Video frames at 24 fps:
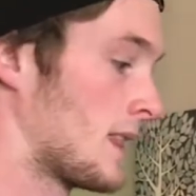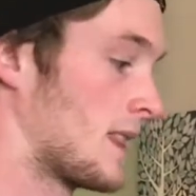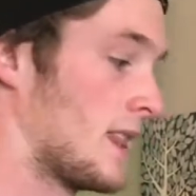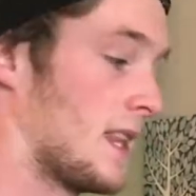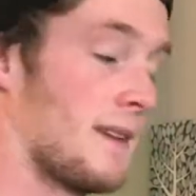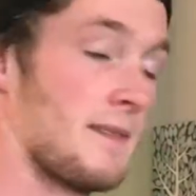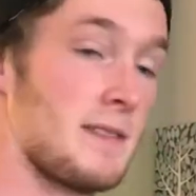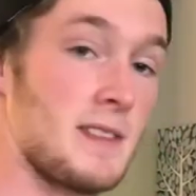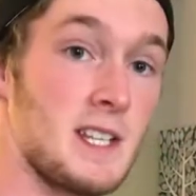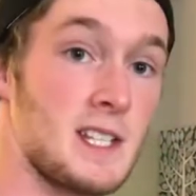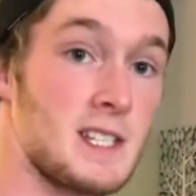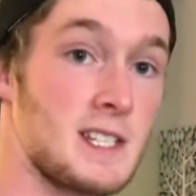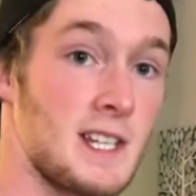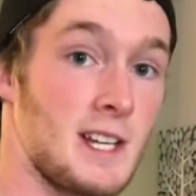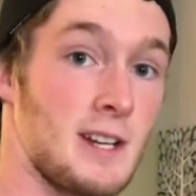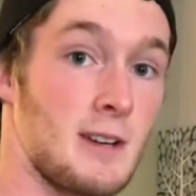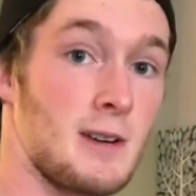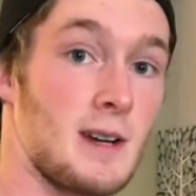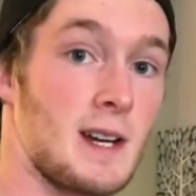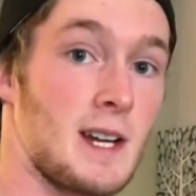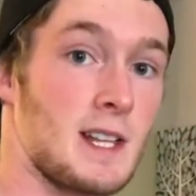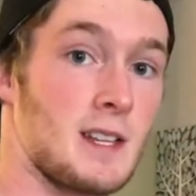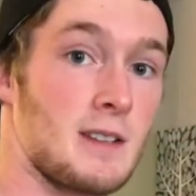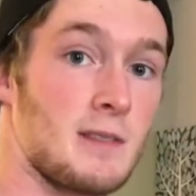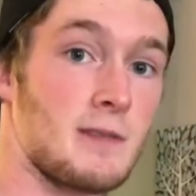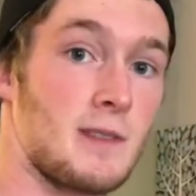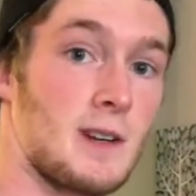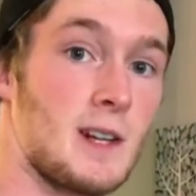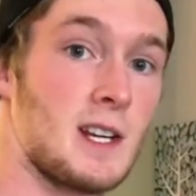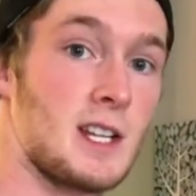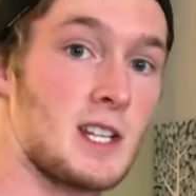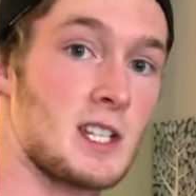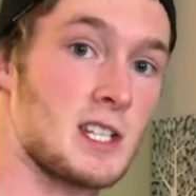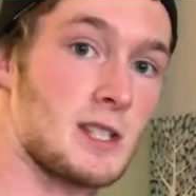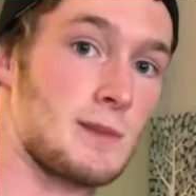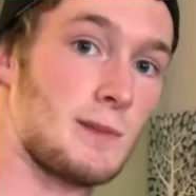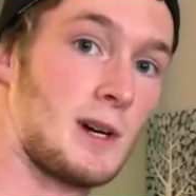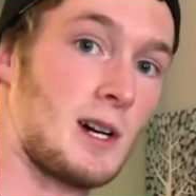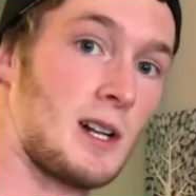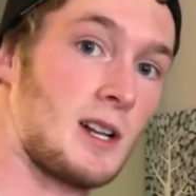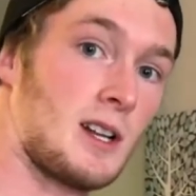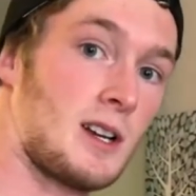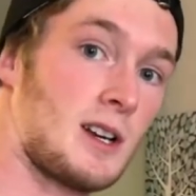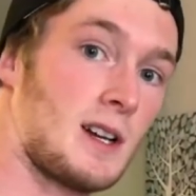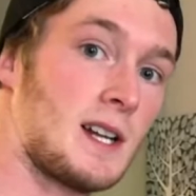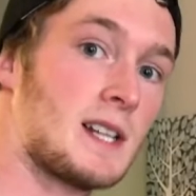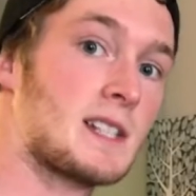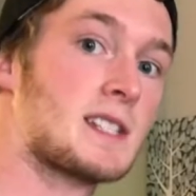If this gear ring in the front is
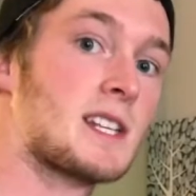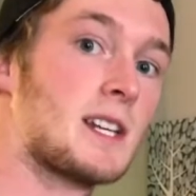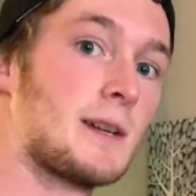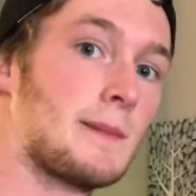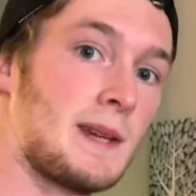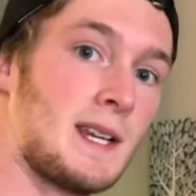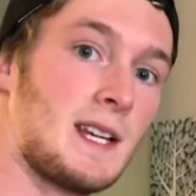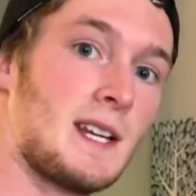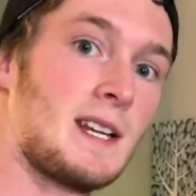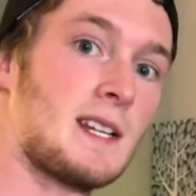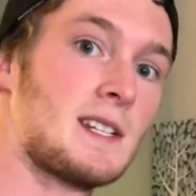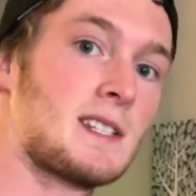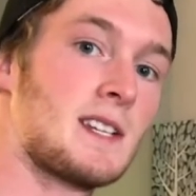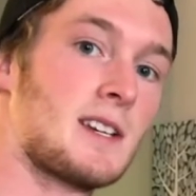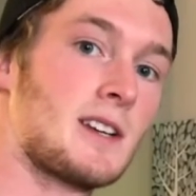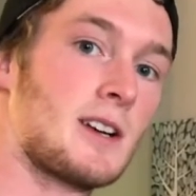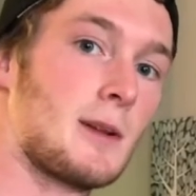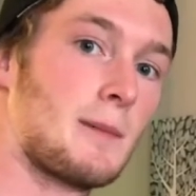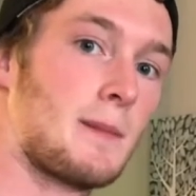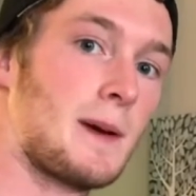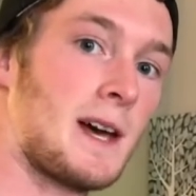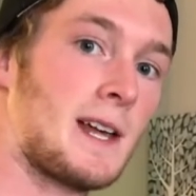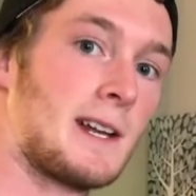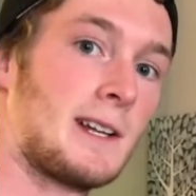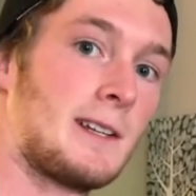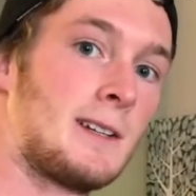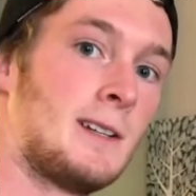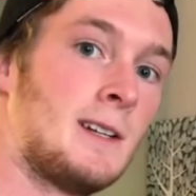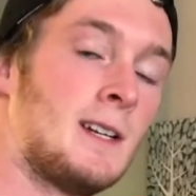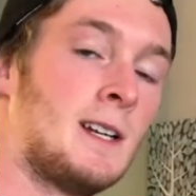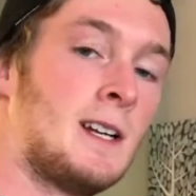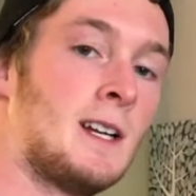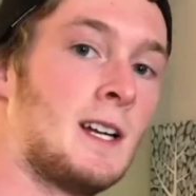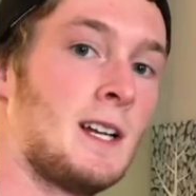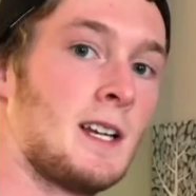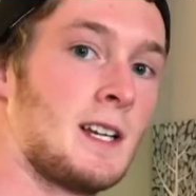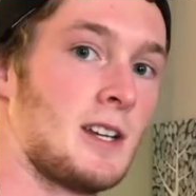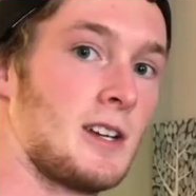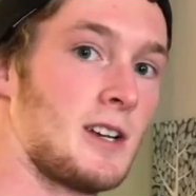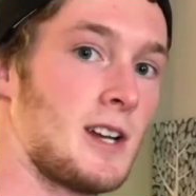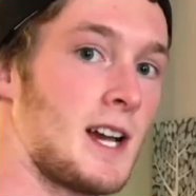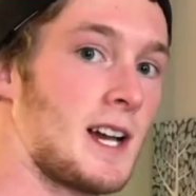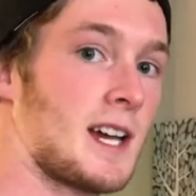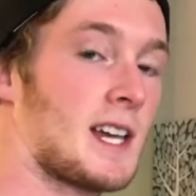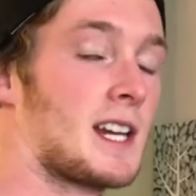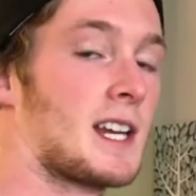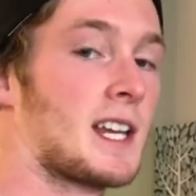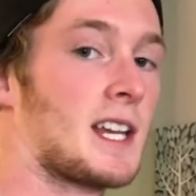smaller, it's going to be easier to pedal. You're
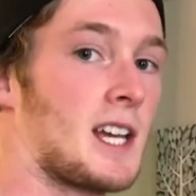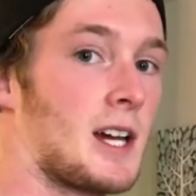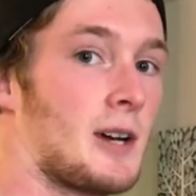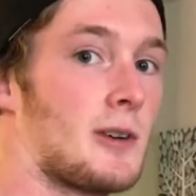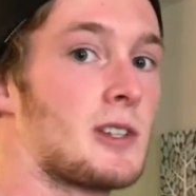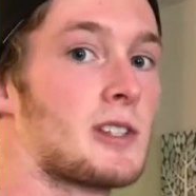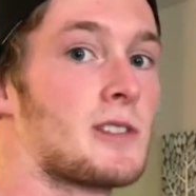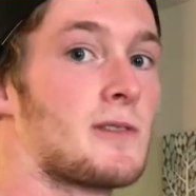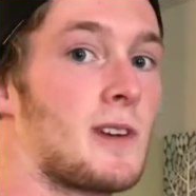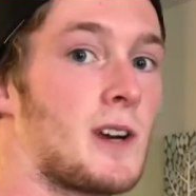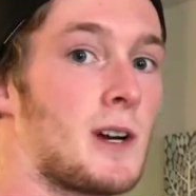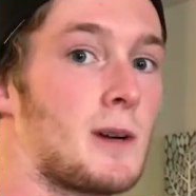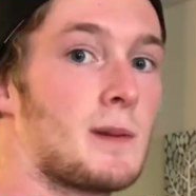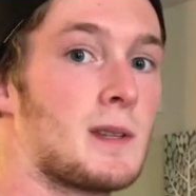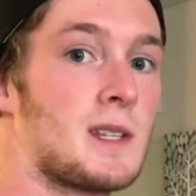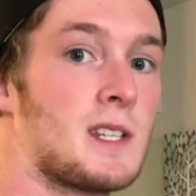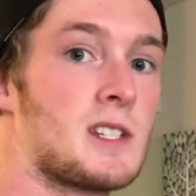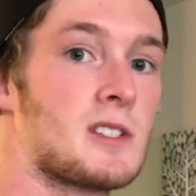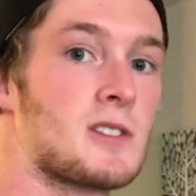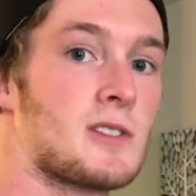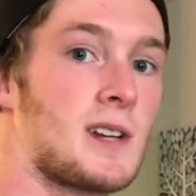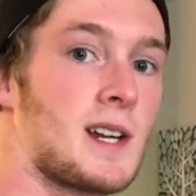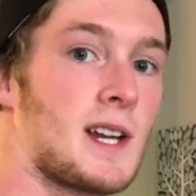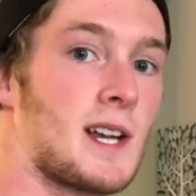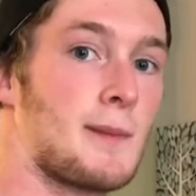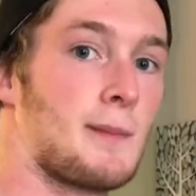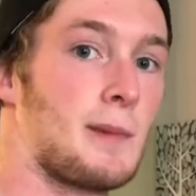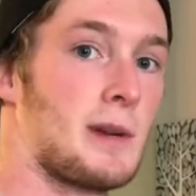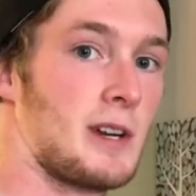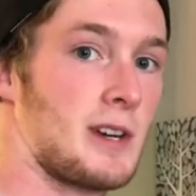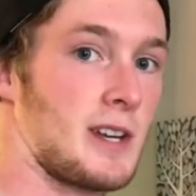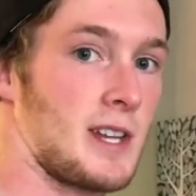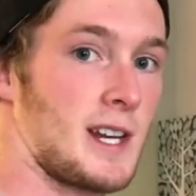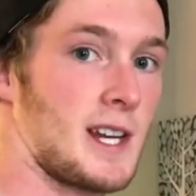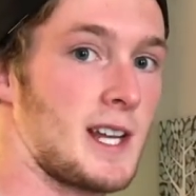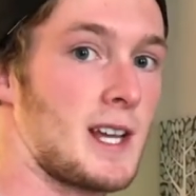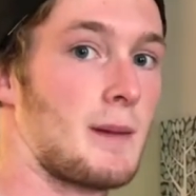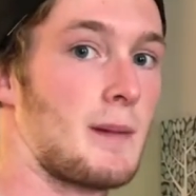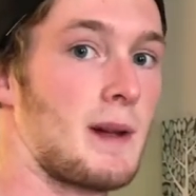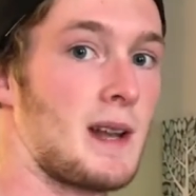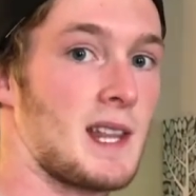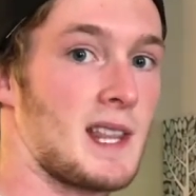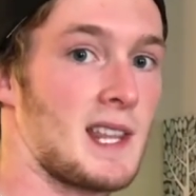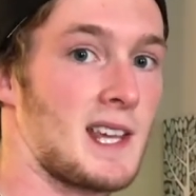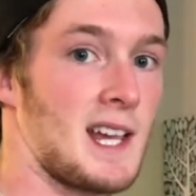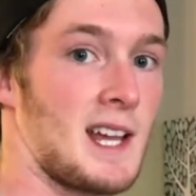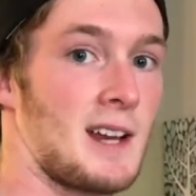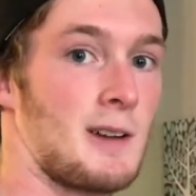not going to go as far with each crank, but you're going to come out
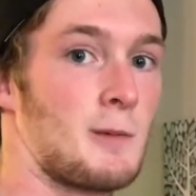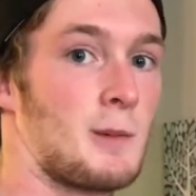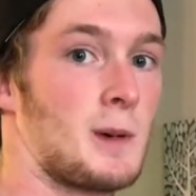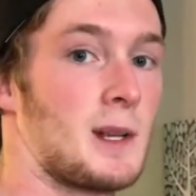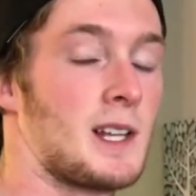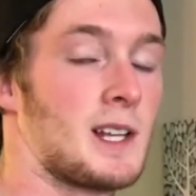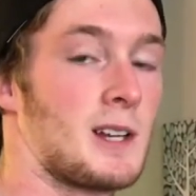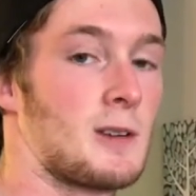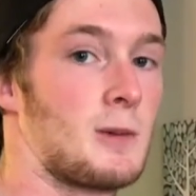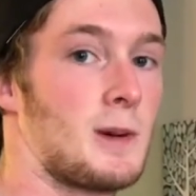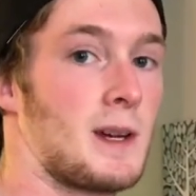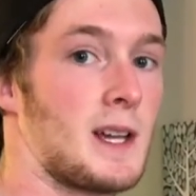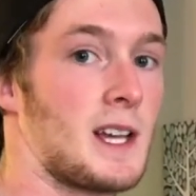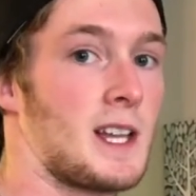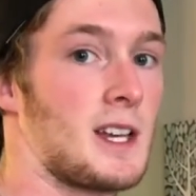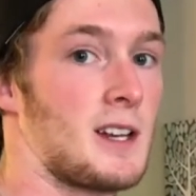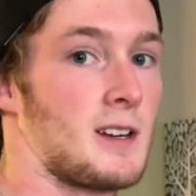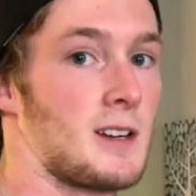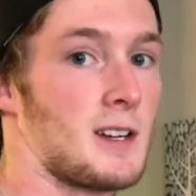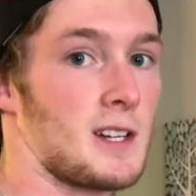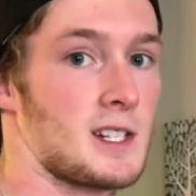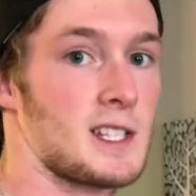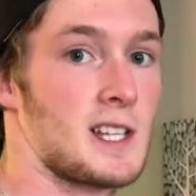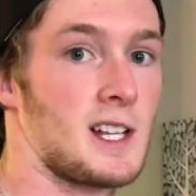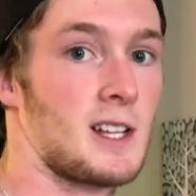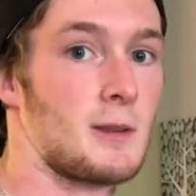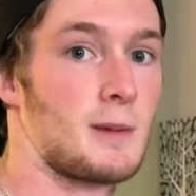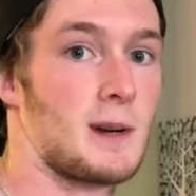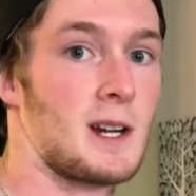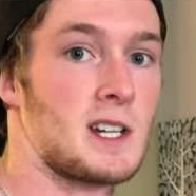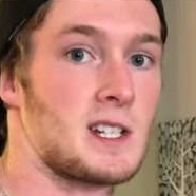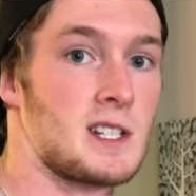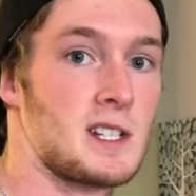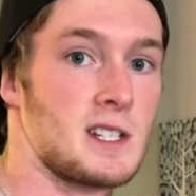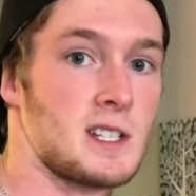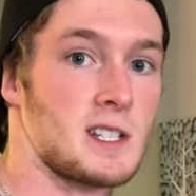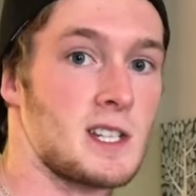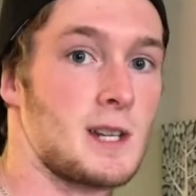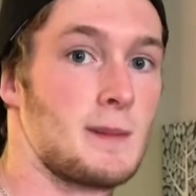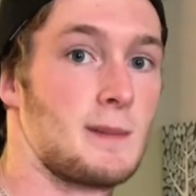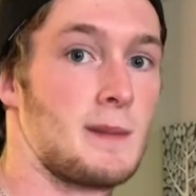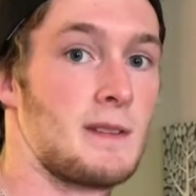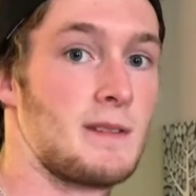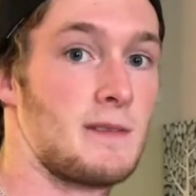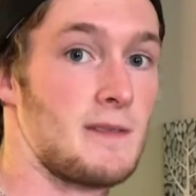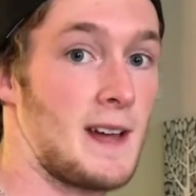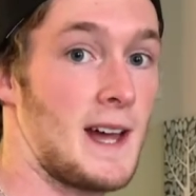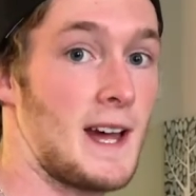of the gate really quick and your acceleration is going to
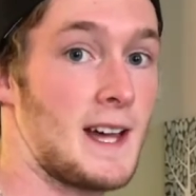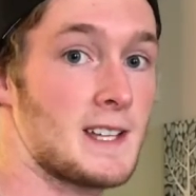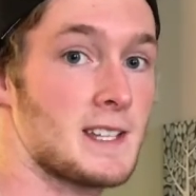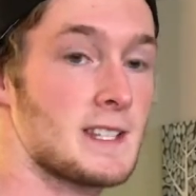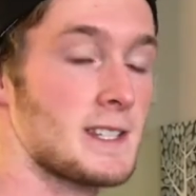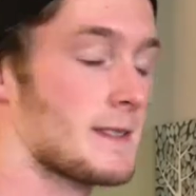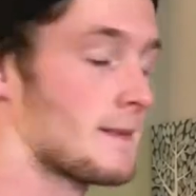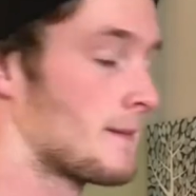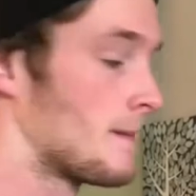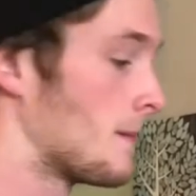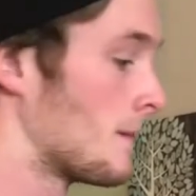be fast.